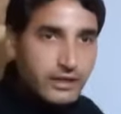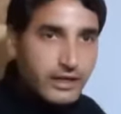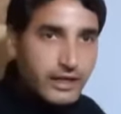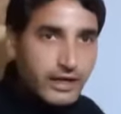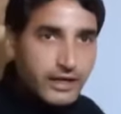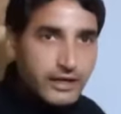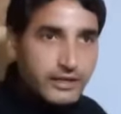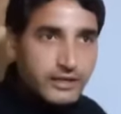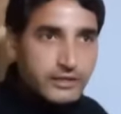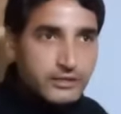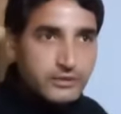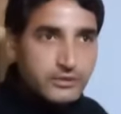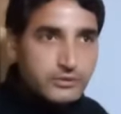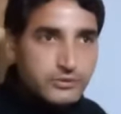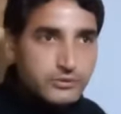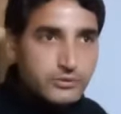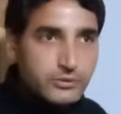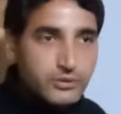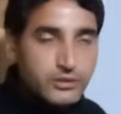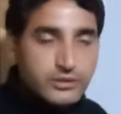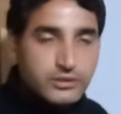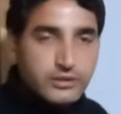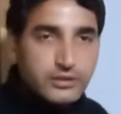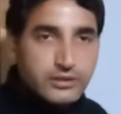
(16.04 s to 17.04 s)
And
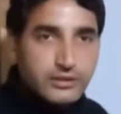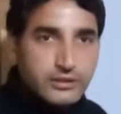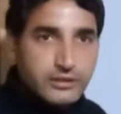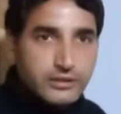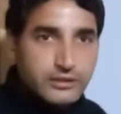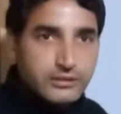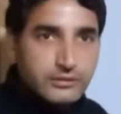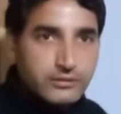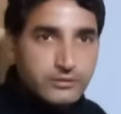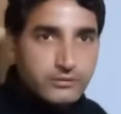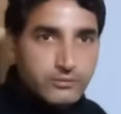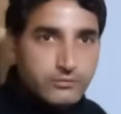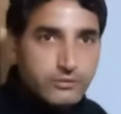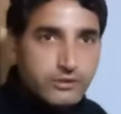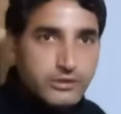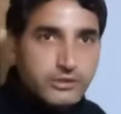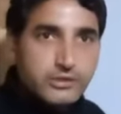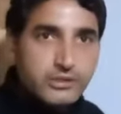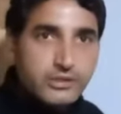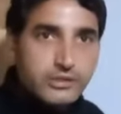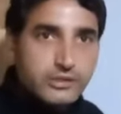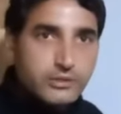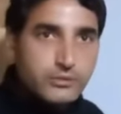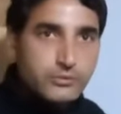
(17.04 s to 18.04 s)
during the
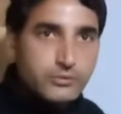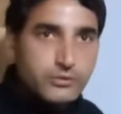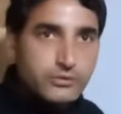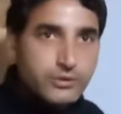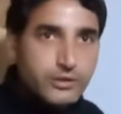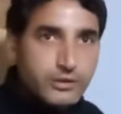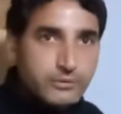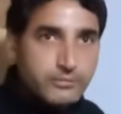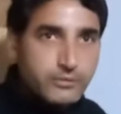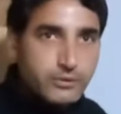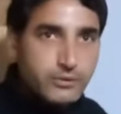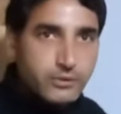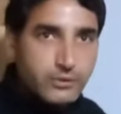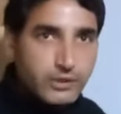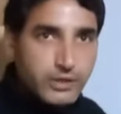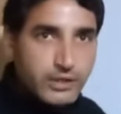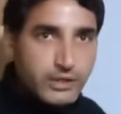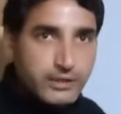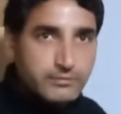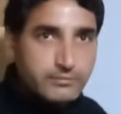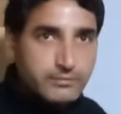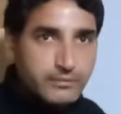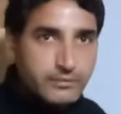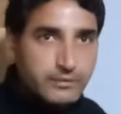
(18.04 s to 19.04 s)
winter tutorial
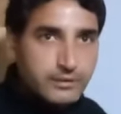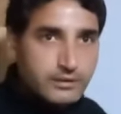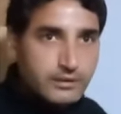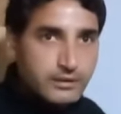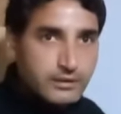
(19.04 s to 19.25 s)
program,